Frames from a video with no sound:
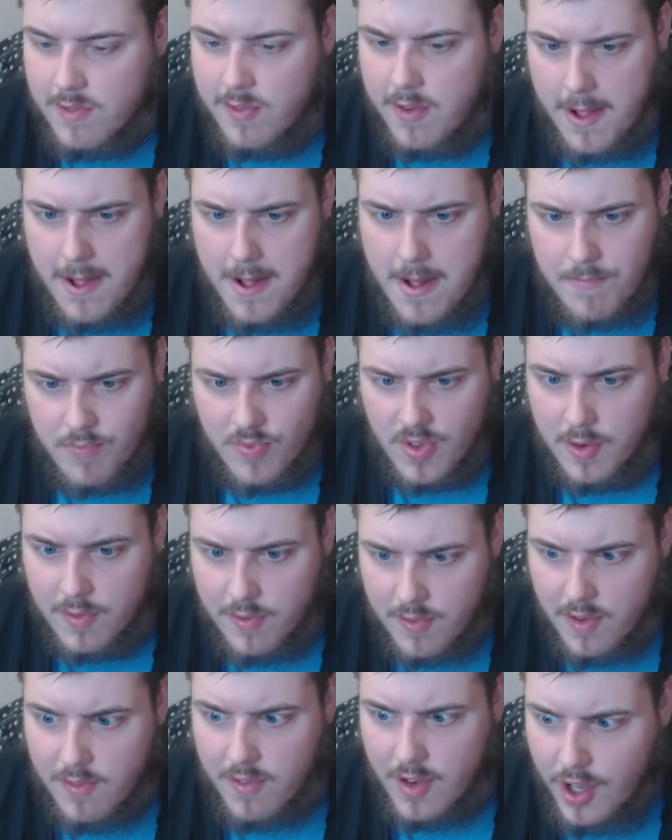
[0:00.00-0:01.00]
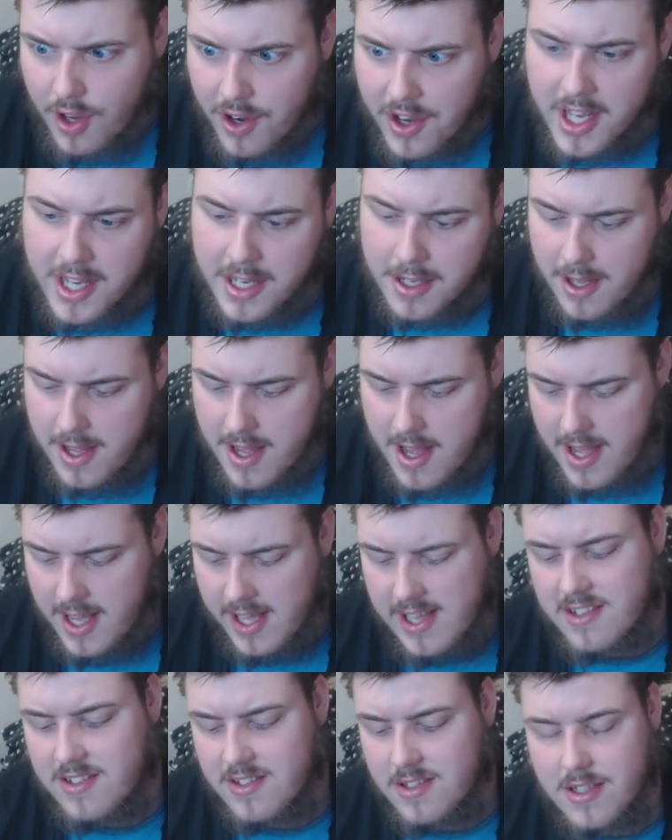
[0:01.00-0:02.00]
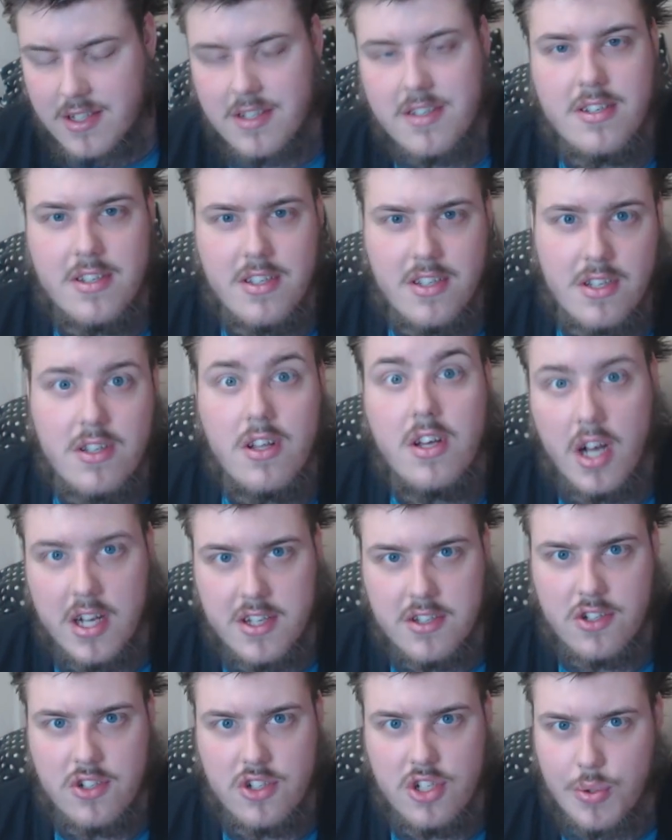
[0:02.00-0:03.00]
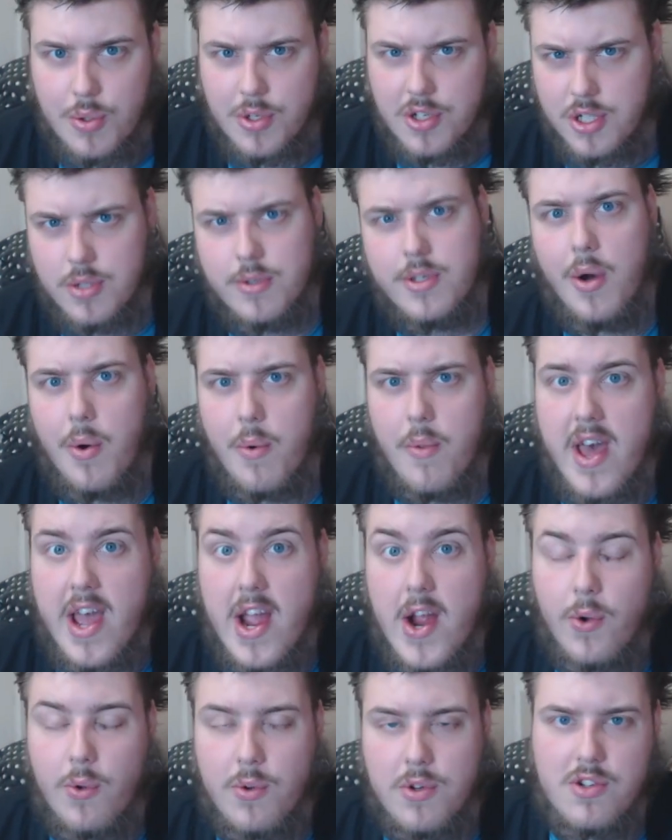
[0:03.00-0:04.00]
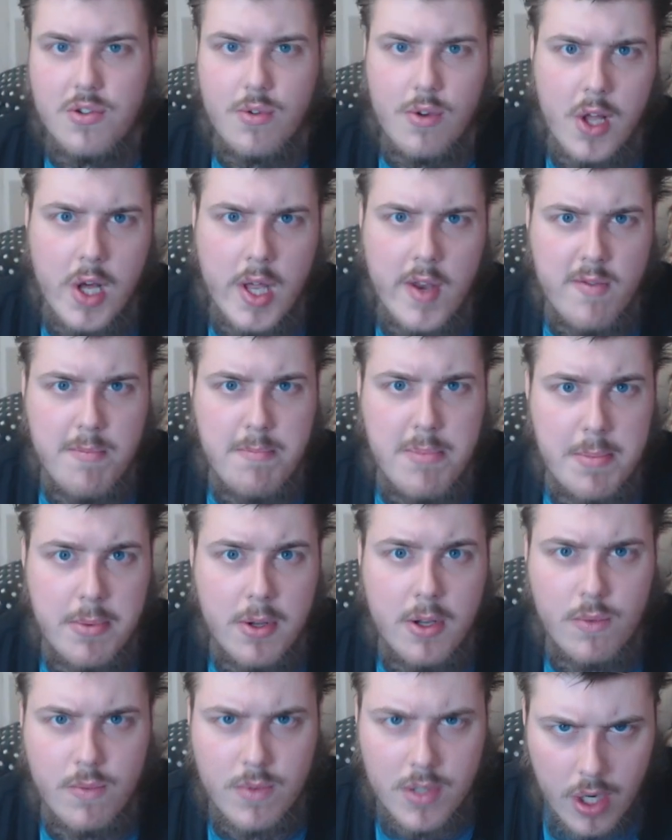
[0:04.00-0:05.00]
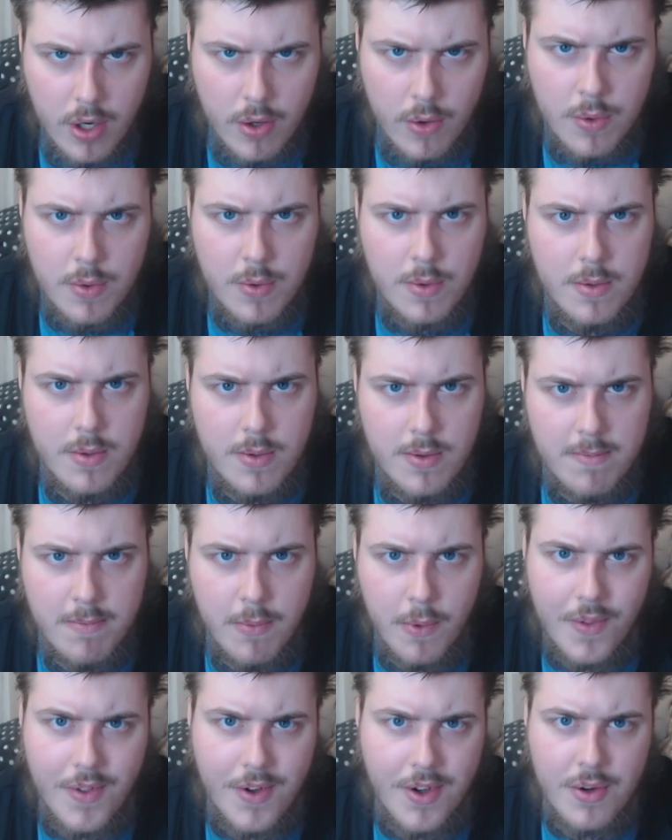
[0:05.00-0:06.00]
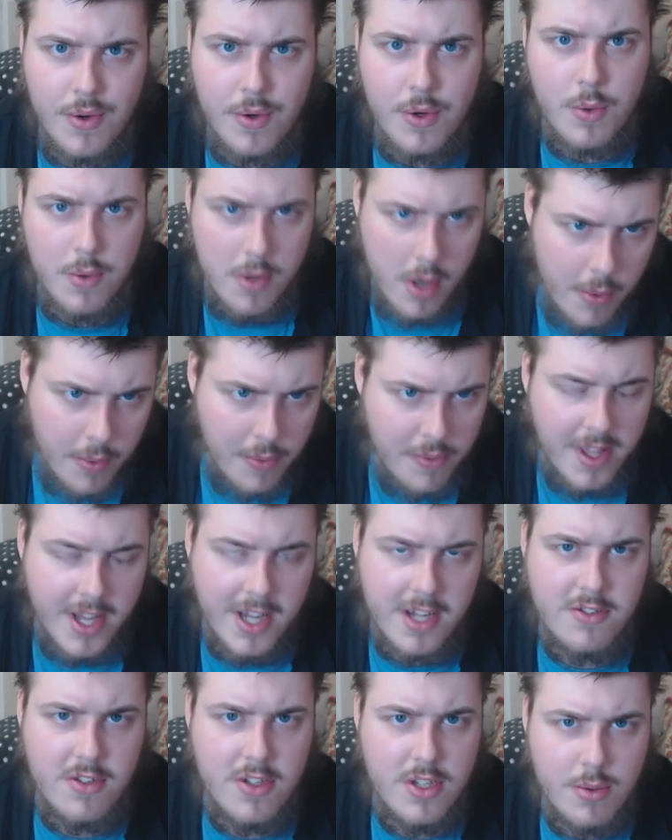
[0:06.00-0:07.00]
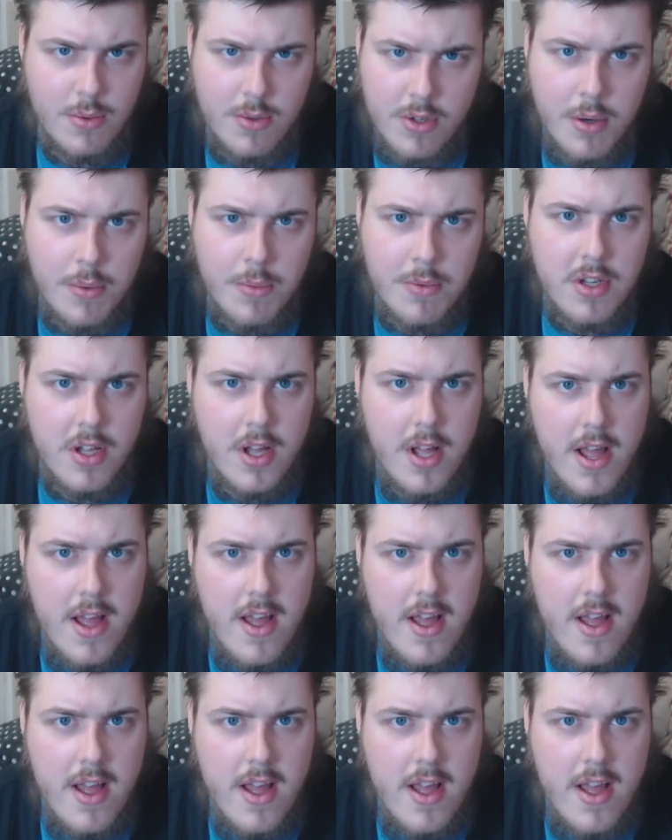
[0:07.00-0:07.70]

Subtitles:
of learning, is that as a student you go there in order to learn from people who know more than you, who know things that you don't.